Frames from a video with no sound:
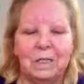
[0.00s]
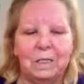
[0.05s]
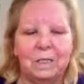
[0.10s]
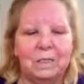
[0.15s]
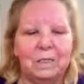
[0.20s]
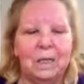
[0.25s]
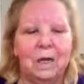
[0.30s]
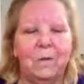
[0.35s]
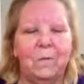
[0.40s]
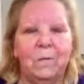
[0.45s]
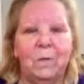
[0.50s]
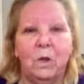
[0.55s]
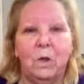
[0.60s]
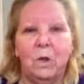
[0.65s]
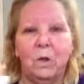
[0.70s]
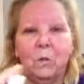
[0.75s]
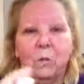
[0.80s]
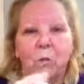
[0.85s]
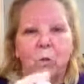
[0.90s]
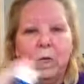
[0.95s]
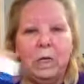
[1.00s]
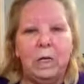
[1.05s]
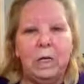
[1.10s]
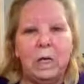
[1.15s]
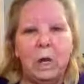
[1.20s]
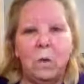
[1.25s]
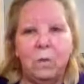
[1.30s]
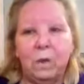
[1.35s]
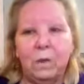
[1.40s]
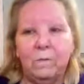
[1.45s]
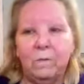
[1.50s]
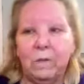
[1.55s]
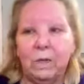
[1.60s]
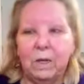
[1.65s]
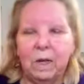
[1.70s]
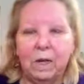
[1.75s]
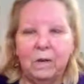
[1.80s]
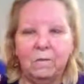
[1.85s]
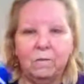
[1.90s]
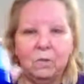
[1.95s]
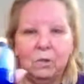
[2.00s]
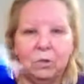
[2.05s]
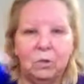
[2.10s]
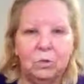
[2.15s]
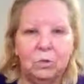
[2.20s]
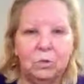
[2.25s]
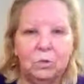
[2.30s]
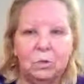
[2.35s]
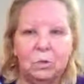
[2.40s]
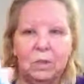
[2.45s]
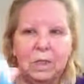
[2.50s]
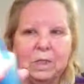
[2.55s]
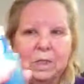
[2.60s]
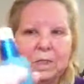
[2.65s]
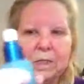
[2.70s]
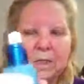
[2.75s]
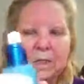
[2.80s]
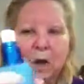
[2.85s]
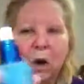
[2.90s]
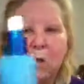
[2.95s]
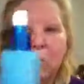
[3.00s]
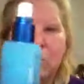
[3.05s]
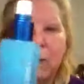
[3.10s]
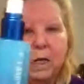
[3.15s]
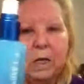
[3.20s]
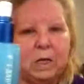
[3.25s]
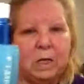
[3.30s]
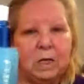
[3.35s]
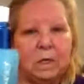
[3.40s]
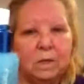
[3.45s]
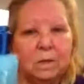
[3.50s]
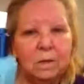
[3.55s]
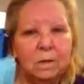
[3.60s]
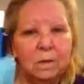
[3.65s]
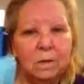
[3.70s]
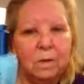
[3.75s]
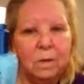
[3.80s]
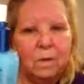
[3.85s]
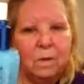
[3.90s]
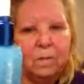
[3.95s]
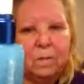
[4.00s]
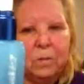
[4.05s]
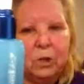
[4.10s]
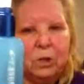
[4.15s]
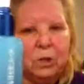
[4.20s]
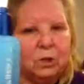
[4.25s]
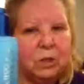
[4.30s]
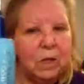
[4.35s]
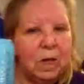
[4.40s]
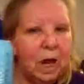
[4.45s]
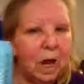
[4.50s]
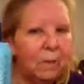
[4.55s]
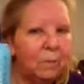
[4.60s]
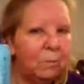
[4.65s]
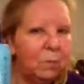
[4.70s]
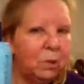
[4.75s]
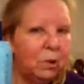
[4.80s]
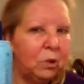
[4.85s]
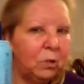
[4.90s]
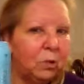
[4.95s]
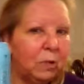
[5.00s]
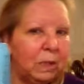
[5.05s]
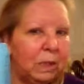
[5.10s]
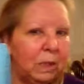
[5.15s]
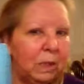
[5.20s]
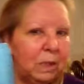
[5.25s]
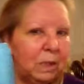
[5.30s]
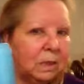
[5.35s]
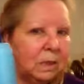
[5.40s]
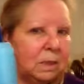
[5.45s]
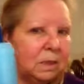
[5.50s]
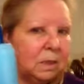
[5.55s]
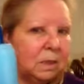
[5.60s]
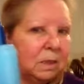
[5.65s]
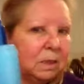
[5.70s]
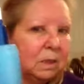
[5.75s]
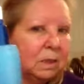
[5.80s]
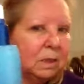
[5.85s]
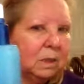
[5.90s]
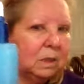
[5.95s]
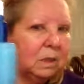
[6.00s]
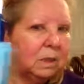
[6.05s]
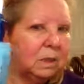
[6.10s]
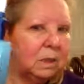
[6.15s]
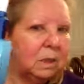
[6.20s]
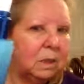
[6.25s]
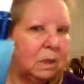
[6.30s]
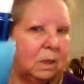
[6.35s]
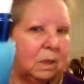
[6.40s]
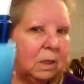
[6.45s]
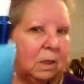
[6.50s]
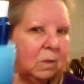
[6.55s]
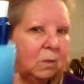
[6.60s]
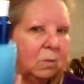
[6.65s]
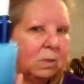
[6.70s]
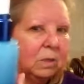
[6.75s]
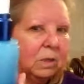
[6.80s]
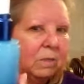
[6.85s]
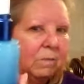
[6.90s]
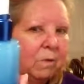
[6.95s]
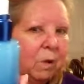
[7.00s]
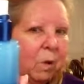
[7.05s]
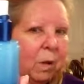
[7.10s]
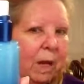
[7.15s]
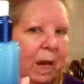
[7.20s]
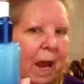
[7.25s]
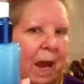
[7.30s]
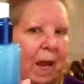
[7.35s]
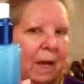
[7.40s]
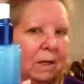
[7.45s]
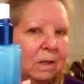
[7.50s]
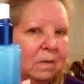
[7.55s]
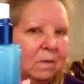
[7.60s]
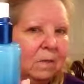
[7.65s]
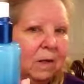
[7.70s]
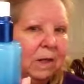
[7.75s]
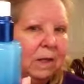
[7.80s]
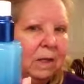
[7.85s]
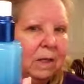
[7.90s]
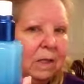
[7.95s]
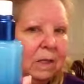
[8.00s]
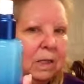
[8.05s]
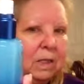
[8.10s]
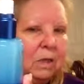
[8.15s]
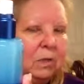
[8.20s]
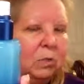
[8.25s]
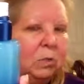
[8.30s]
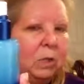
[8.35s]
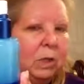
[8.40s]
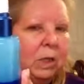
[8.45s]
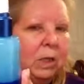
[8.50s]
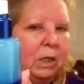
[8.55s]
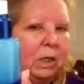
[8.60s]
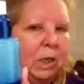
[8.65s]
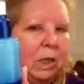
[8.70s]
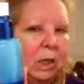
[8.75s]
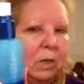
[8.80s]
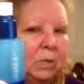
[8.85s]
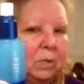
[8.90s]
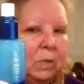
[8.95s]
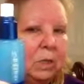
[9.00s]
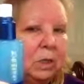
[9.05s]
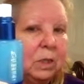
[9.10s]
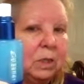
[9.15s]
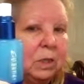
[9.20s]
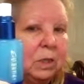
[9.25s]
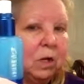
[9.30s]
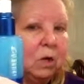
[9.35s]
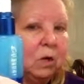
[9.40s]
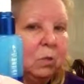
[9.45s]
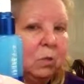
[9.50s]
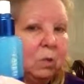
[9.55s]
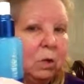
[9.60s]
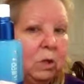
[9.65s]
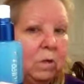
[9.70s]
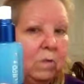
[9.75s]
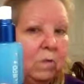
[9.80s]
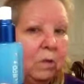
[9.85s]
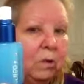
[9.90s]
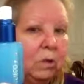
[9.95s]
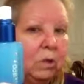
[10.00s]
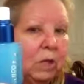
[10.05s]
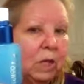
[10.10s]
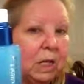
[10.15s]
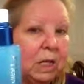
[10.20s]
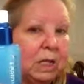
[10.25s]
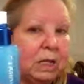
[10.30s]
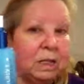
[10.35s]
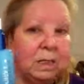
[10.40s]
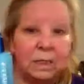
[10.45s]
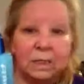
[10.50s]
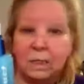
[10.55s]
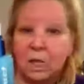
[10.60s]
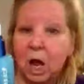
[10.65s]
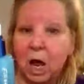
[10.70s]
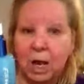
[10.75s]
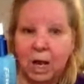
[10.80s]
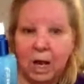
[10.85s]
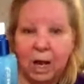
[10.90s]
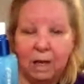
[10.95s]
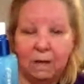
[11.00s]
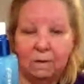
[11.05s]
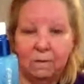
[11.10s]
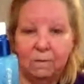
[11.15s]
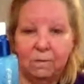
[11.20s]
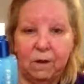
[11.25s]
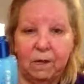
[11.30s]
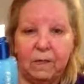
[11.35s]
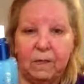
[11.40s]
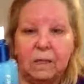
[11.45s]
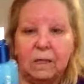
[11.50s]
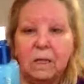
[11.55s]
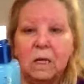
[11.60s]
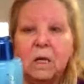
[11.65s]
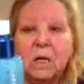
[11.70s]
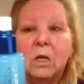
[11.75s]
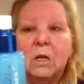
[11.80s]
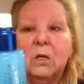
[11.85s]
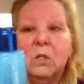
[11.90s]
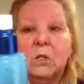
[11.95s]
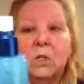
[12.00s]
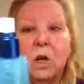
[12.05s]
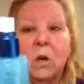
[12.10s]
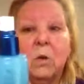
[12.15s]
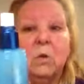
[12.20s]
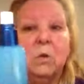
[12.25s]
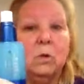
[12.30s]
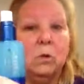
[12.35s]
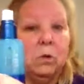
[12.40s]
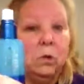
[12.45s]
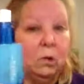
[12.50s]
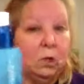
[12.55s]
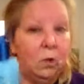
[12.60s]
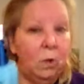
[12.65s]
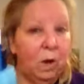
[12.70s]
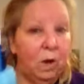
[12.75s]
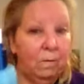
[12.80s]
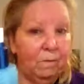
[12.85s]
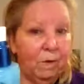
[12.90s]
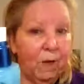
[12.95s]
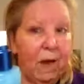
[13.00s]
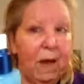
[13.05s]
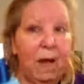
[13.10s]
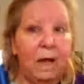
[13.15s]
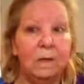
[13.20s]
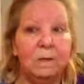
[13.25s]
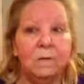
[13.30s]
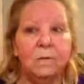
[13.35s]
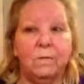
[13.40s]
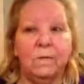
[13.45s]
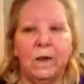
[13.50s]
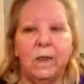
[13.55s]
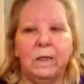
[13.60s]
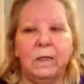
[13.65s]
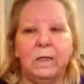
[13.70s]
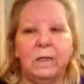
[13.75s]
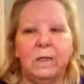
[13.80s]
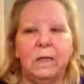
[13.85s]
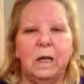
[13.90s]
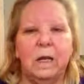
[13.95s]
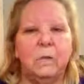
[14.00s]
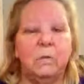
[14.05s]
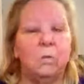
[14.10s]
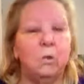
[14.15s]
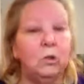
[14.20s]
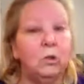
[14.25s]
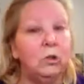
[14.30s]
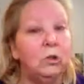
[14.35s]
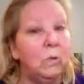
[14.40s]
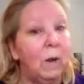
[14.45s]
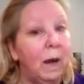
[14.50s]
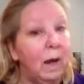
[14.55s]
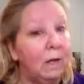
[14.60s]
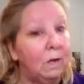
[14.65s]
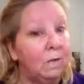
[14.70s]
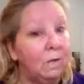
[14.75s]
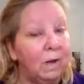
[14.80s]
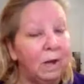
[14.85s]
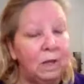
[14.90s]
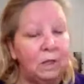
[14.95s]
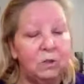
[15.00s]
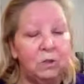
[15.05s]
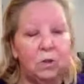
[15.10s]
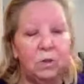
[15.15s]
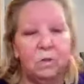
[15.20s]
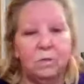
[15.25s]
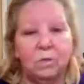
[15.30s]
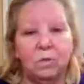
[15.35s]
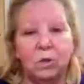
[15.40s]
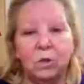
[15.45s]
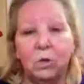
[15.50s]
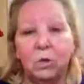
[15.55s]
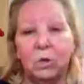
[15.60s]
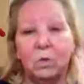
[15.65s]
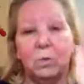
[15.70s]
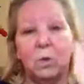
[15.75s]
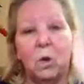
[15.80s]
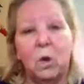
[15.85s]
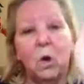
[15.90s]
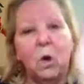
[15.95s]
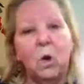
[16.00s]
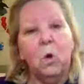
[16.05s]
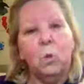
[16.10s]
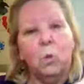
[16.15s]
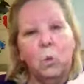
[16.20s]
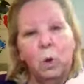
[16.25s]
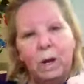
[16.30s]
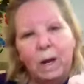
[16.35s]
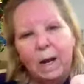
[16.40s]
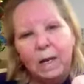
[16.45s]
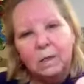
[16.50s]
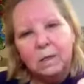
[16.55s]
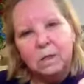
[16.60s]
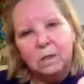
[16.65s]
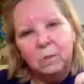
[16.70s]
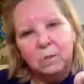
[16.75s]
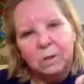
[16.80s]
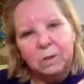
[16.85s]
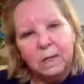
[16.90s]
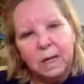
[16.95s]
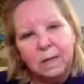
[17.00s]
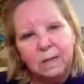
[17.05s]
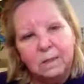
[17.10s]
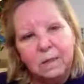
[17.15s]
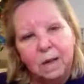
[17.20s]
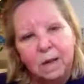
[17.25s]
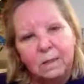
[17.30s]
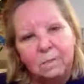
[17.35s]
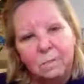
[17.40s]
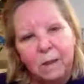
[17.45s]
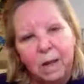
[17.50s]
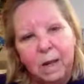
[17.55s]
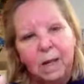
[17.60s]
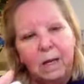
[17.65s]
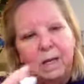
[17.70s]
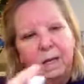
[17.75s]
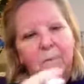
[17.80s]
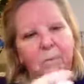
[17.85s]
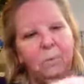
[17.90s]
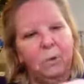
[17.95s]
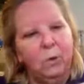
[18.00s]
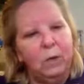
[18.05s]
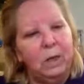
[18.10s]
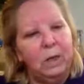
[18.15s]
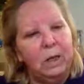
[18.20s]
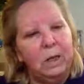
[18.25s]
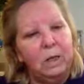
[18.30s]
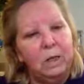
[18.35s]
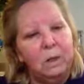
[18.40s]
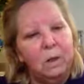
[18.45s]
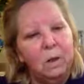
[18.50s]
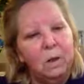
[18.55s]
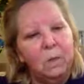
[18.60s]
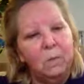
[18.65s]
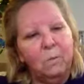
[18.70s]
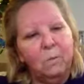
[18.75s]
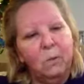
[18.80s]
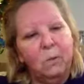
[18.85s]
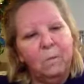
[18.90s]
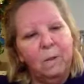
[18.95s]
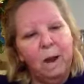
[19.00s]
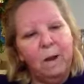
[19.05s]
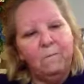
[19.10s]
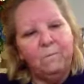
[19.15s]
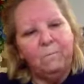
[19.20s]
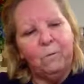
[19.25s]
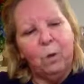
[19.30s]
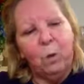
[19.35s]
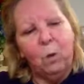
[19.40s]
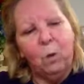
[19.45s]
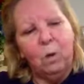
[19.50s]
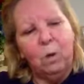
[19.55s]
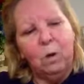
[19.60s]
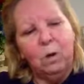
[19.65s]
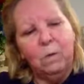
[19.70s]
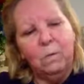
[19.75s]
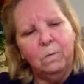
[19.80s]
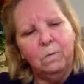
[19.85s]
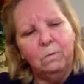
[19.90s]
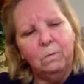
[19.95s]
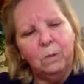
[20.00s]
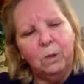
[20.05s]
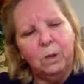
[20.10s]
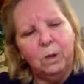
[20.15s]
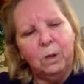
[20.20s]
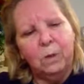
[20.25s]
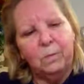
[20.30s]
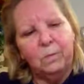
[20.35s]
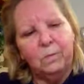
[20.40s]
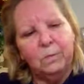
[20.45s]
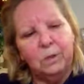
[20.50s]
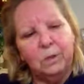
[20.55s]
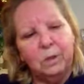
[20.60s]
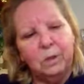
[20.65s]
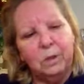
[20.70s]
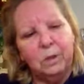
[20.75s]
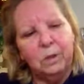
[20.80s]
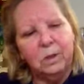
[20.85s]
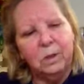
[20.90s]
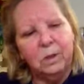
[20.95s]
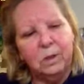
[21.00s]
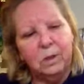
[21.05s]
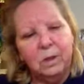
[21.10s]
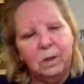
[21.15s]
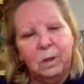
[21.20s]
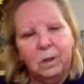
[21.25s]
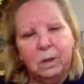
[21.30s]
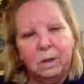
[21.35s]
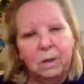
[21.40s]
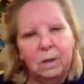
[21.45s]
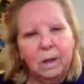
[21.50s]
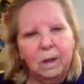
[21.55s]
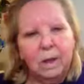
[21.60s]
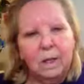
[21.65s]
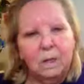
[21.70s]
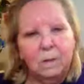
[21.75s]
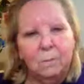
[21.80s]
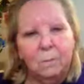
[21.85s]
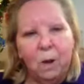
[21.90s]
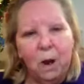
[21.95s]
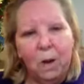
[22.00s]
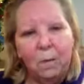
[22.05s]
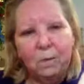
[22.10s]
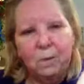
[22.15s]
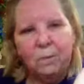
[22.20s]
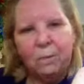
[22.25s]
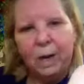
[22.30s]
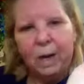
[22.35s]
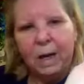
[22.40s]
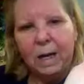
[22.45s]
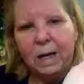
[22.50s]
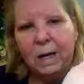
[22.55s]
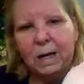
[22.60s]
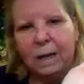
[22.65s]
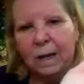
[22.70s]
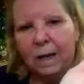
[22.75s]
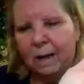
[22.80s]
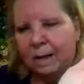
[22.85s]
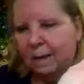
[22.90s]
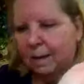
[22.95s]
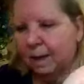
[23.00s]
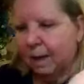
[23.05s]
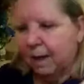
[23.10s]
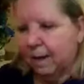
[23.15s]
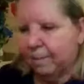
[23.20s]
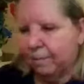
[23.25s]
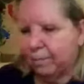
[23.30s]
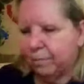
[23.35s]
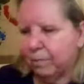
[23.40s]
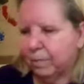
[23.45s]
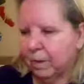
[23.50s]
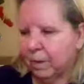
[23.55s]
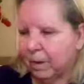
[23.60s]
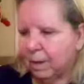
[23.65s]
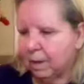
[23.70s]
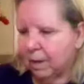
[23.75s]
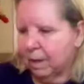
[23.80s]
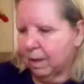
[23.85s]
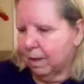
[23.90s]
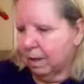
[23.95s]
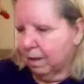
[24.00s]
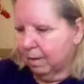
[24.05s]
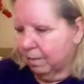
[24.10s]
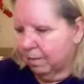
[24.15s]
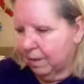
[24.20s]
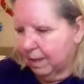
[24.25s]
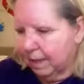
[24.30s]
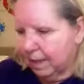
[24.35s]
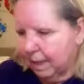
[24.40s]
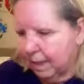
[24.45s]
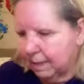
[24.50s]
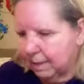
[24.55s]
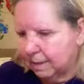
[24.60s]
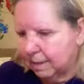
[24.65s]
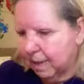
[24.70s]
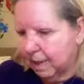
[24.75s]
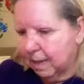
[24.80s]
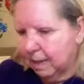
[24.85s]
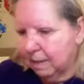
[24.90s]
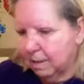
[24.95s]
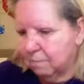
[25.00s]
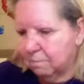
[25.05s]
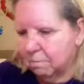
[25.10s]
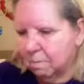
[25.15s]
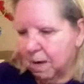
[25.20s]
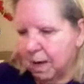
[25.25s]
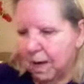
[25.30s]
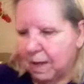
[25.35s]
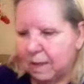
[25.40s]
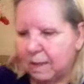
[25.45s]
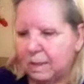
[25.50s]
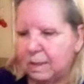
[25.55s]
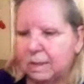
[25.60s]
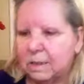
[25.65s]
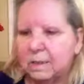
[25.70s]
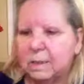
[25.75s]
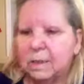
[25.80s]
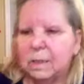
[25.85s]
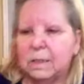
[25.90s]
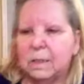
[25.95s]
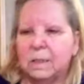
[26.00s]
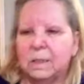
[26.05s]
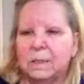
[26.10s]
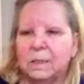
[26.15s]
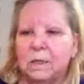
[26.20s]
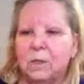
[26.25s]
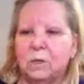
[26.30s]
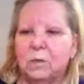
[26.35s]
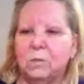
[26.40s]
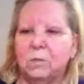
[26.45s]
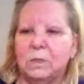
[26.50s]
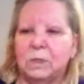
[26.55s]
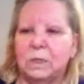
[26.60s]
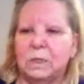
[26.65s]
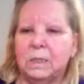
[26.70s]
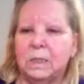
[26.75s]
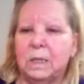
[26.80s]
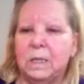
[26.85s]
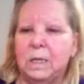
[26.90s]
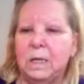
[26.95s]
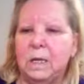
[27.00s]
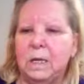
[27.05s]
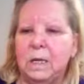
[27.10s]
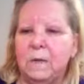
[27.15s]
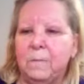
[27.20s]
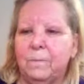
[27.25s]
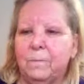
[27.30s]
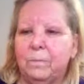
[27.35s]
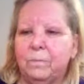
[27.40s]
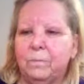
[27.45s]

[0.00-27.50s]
So we don't even have to. This is already, you see how blue it is? In other words, I've already activated this. When it comes, when you first get it, it's not activated. So you have to activate it. And once you activate it, you don't do it no more. What I do is I take mine and put about 4 pumps in the palm of my hand like that. Then I take my Cinnaserum C,